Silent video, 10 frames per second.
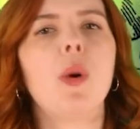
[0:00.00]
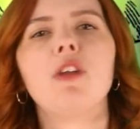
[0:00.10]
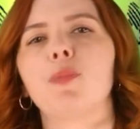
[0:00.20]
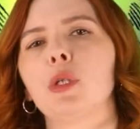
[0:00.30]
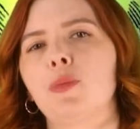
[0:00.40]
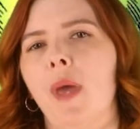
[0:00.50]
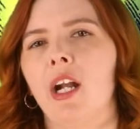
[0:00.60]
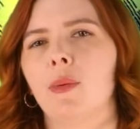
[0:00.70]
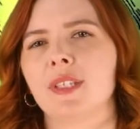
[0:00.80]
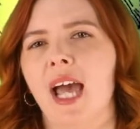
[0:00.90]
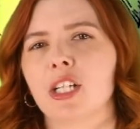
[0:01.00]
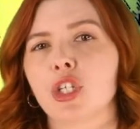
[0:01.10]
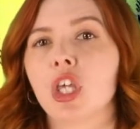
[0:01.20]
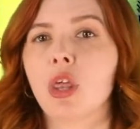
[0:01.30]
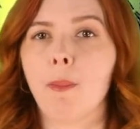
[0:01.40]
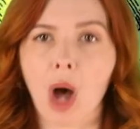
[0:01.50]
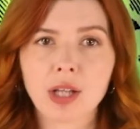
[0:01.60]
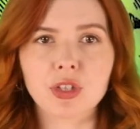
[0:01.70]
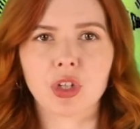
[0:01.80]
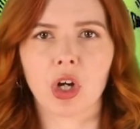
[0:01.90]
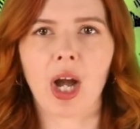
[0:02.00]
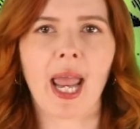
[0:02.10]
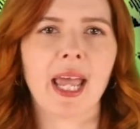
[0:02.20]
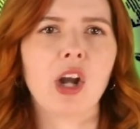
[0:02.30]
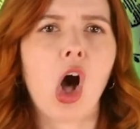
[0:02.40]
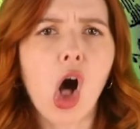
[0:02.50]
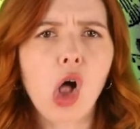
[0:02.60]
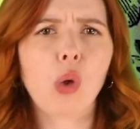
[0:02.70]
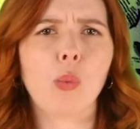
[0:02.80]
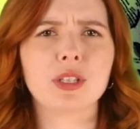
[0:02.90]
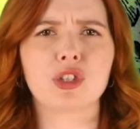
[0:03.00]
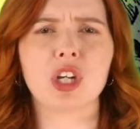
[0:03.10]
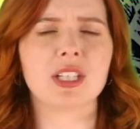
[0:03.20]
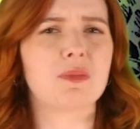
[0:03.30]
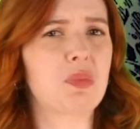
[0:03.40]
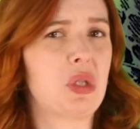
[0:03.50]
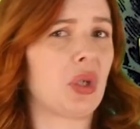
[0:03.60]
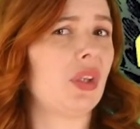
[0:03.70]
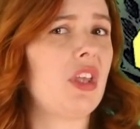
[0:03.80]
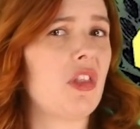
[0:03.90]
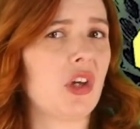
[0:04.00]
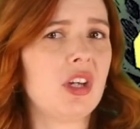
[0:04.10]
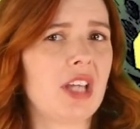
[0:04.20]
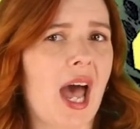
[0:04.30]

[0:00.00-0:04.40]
What if Bruce Banner was actually the monster and Hulk was just purely the good